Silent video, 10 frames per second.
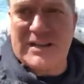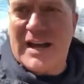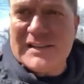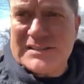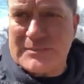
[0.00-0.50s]

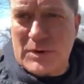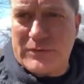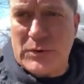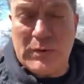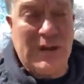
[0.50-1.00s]
customer,
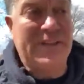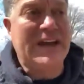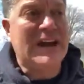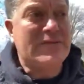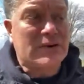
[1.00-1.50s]
if you will, and
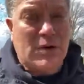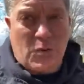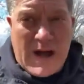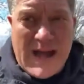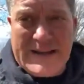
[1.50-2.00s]
they cover a
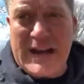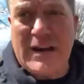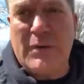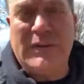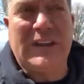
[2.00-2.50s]
wide
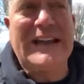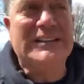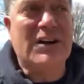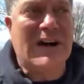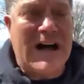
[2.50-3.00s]
area. We'd like
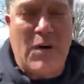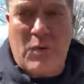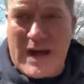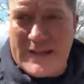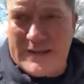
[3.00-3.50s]
to know how
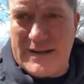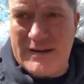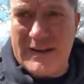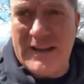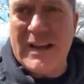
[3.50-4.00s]
wide an
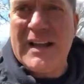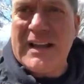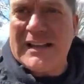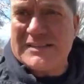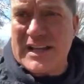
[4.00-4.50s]
area
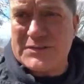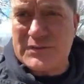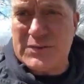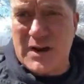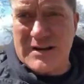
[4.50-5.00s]
in
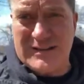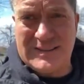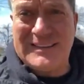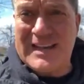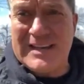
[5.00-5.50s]
Central Florida
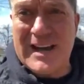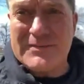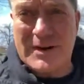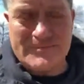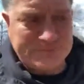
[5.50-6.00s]
that they
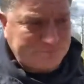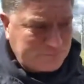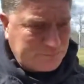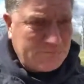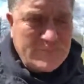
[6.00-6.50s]
cover,
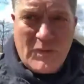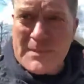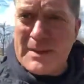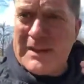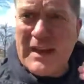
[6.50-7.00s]

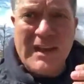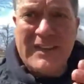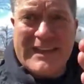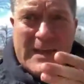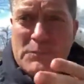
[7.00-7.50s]
but
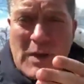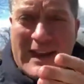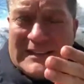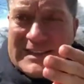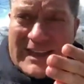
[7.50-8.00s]
they kept
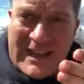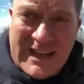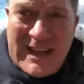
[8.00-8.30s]
wanting to